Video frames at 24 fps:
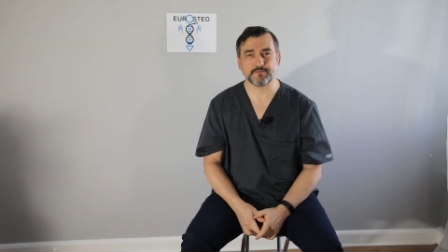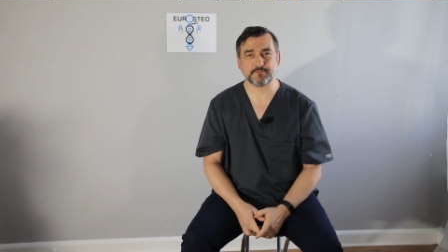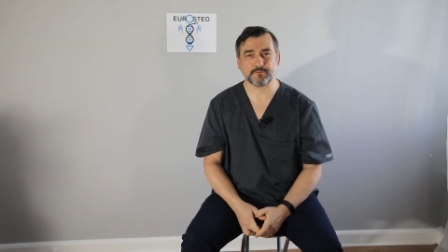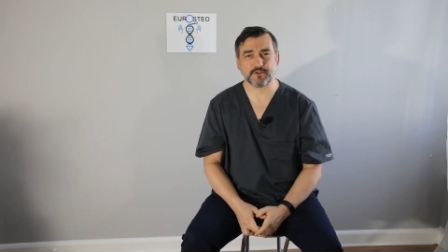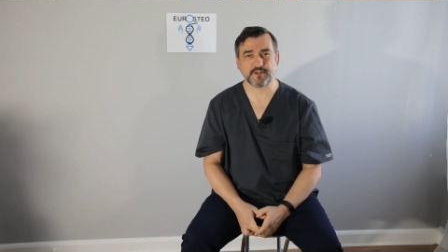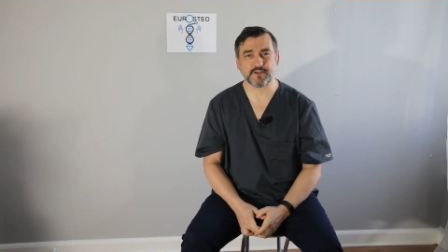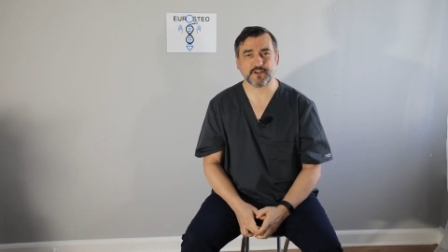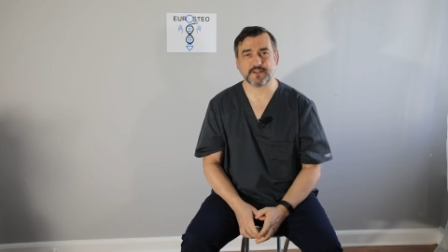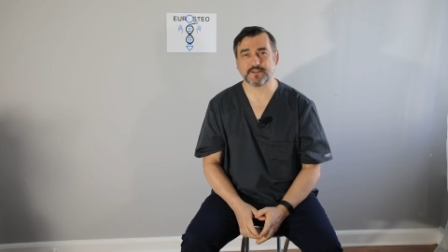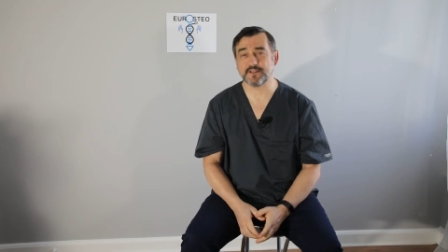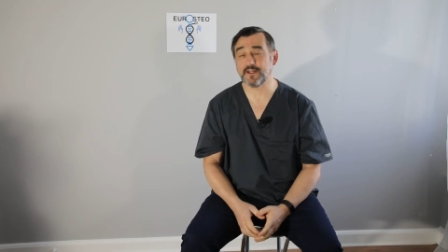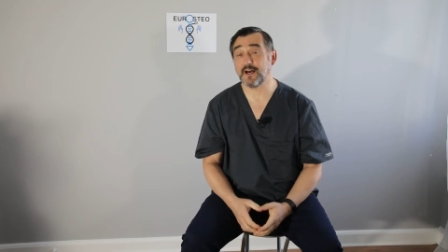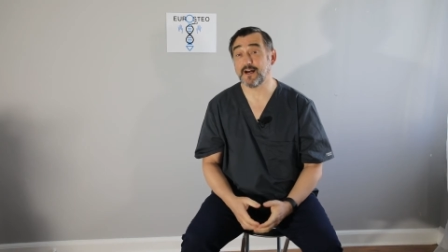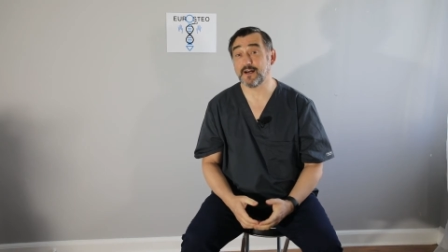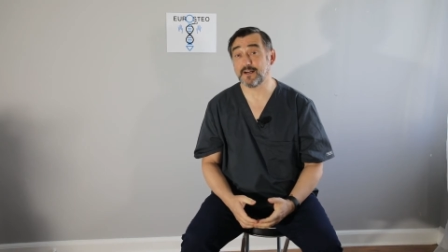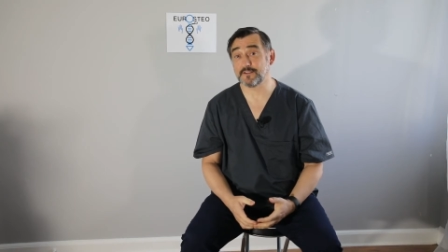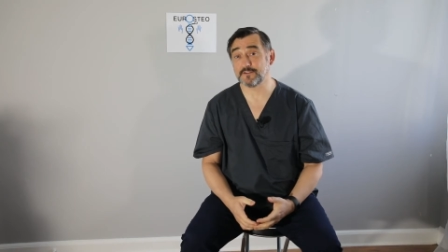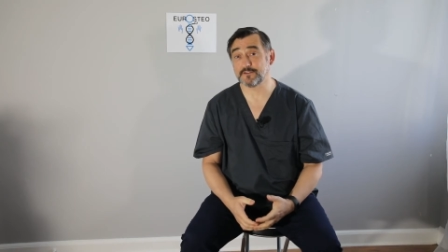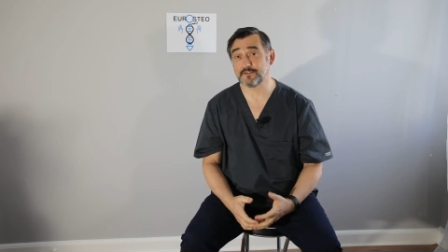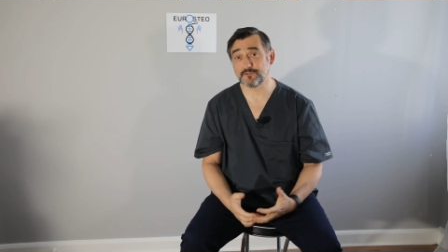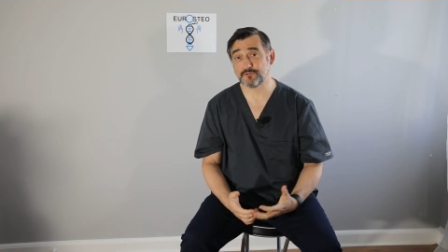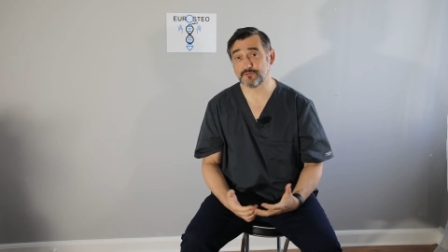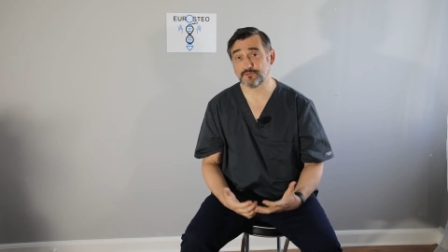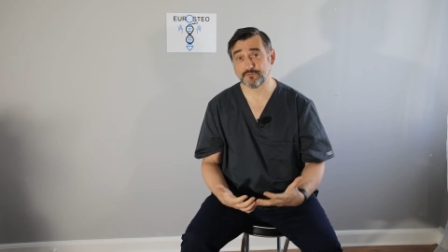We can
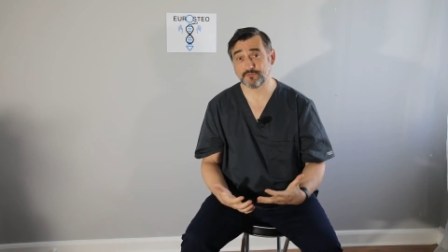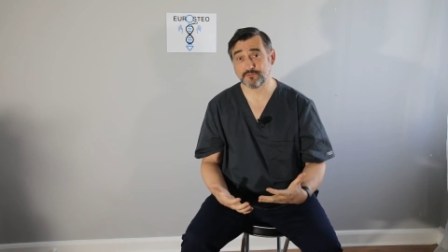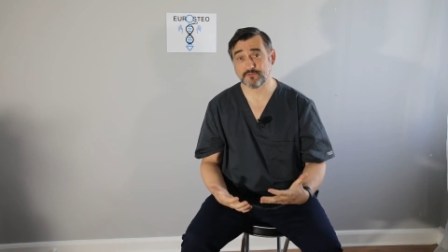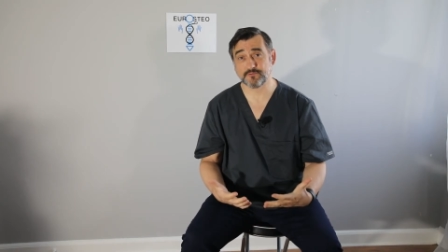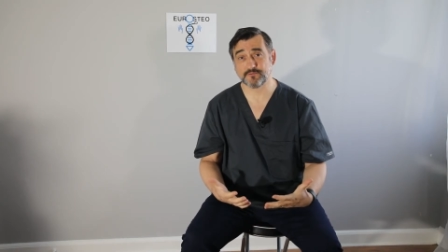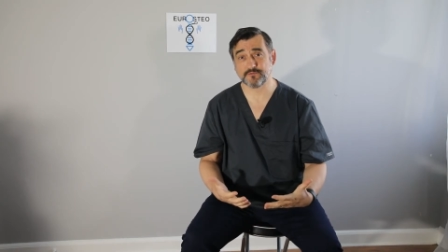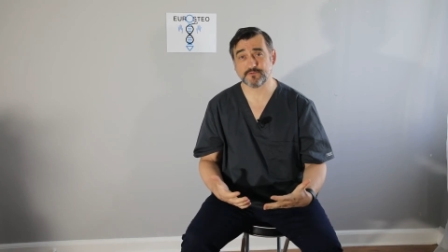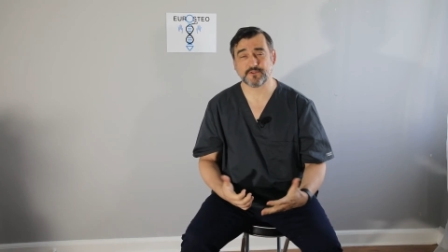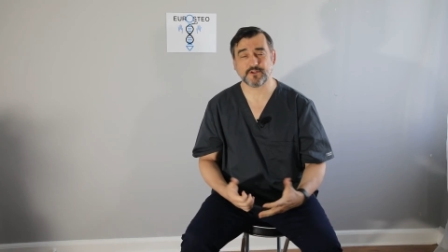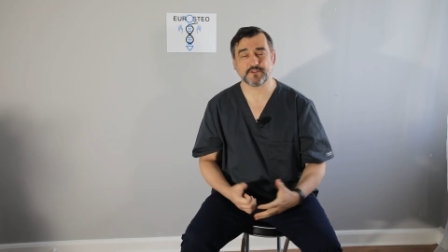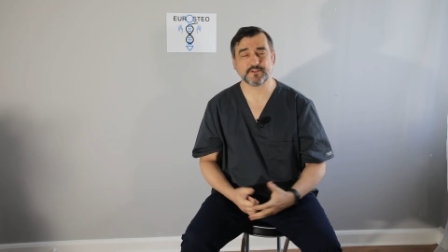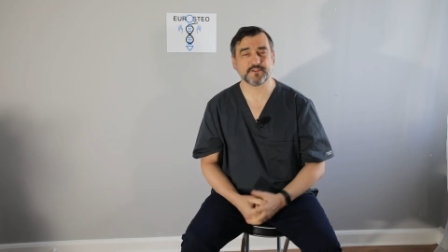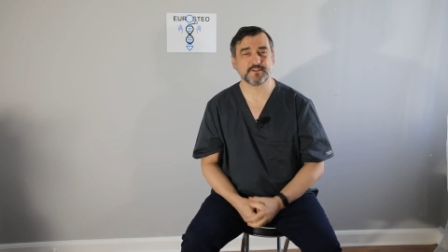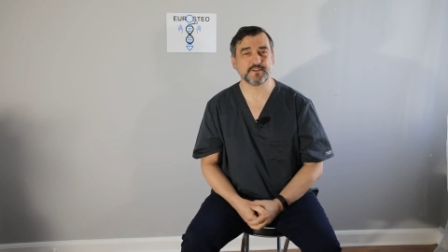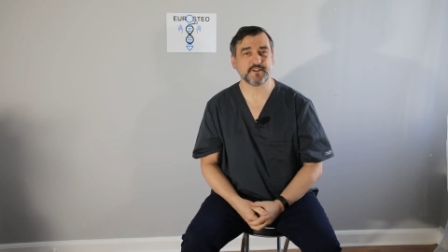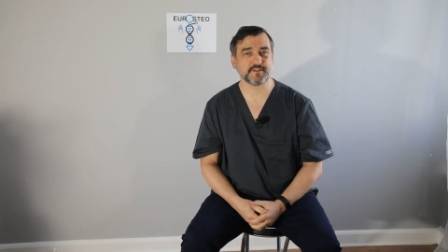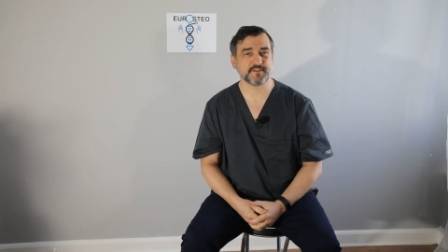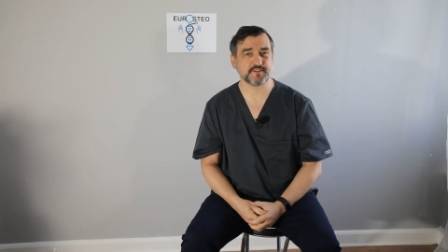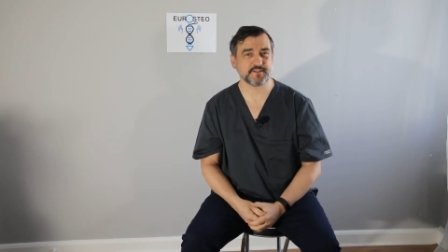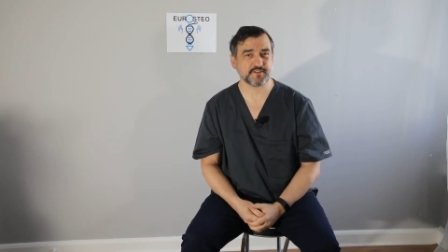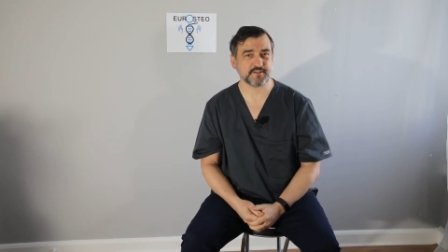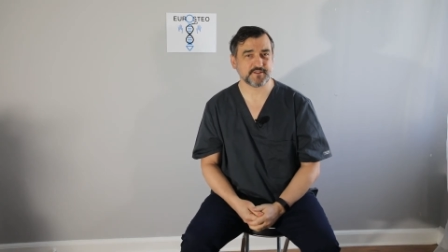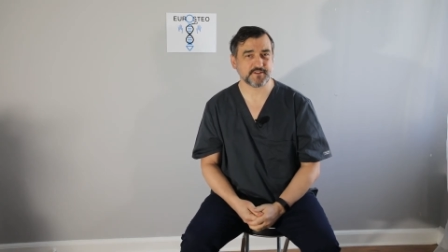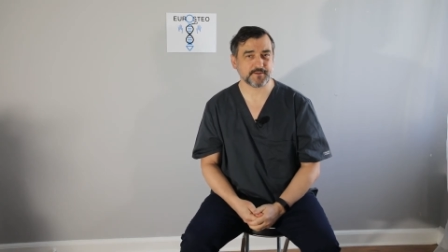add to, not
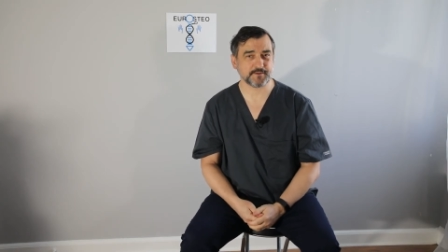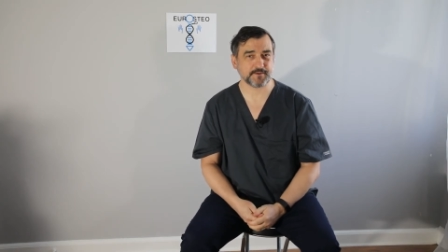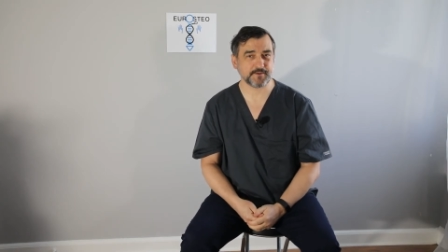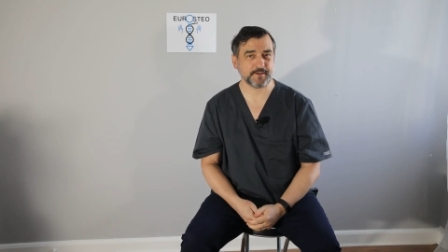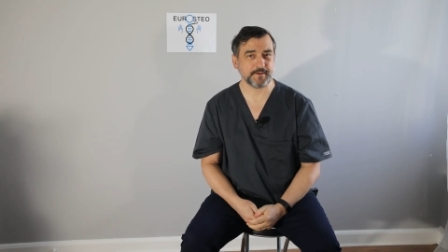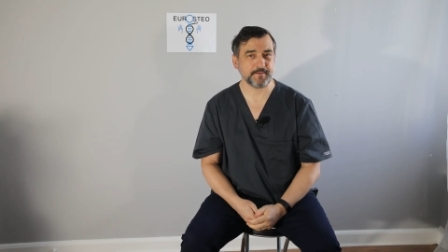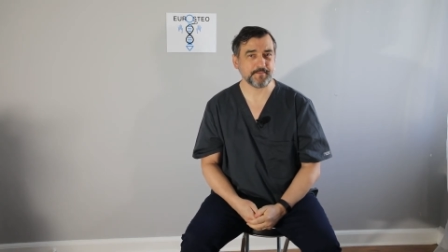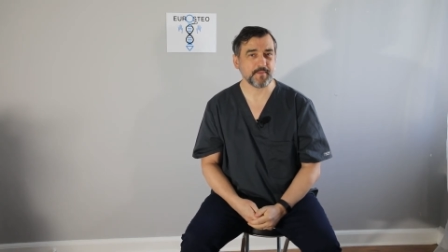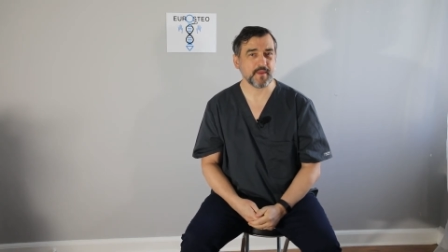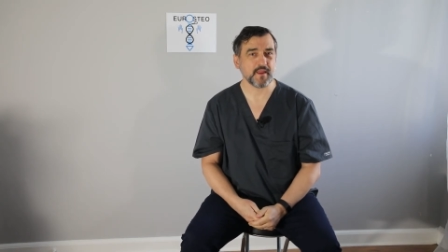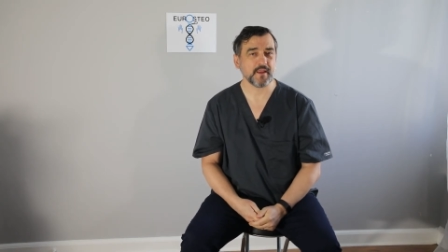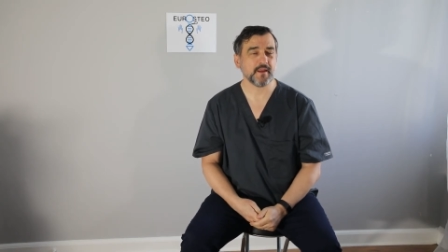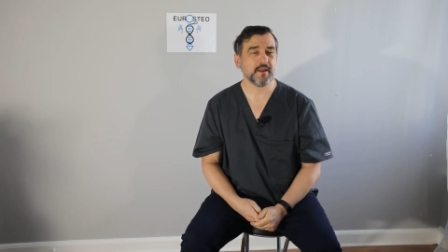necessary.